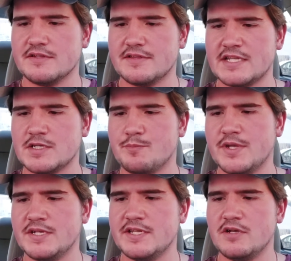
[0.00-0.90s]
That's a
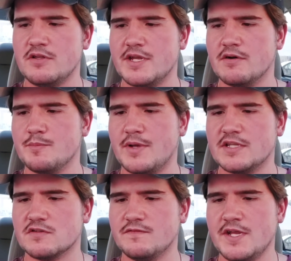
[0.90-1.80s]
big deal here in
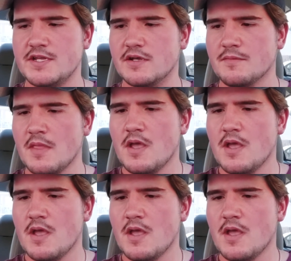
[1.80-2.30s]
Pennsylvania.